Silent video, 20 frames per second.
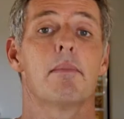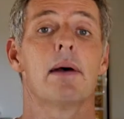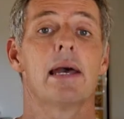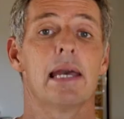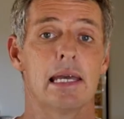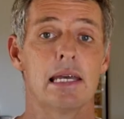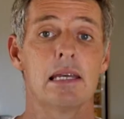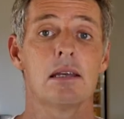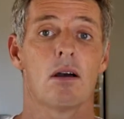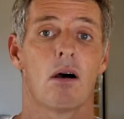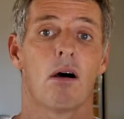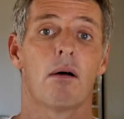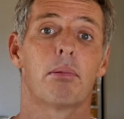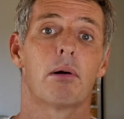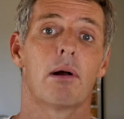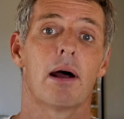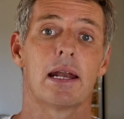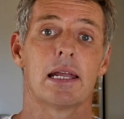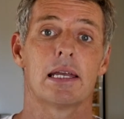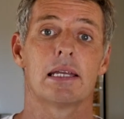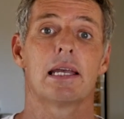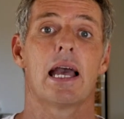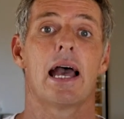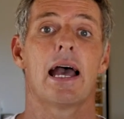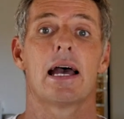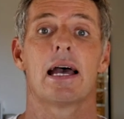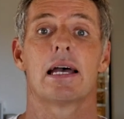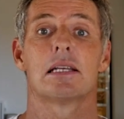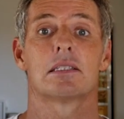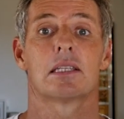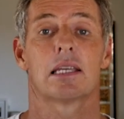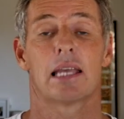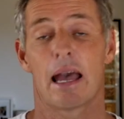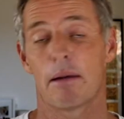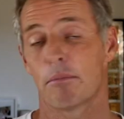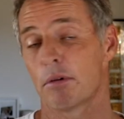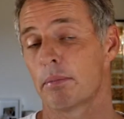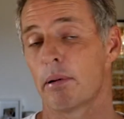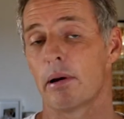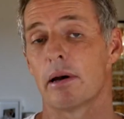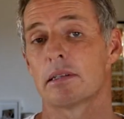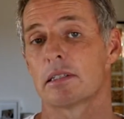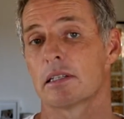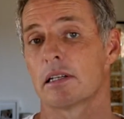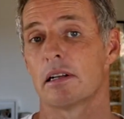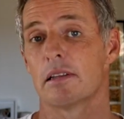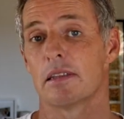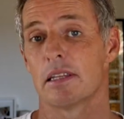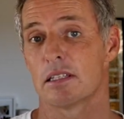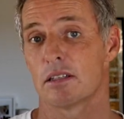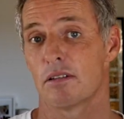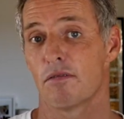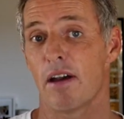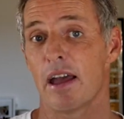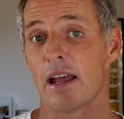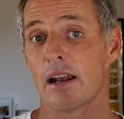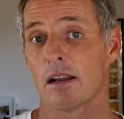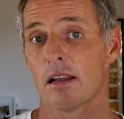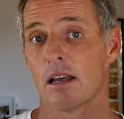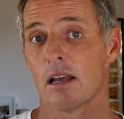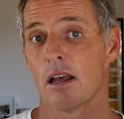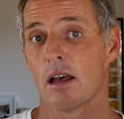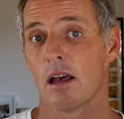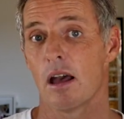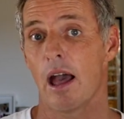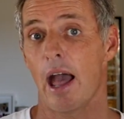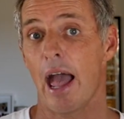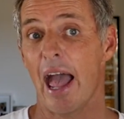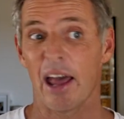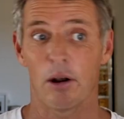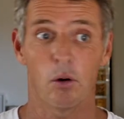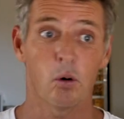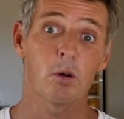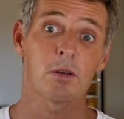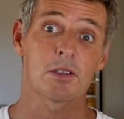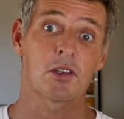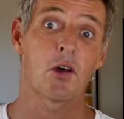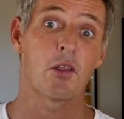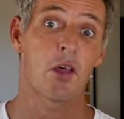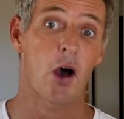me operating as the camera person in this event, and also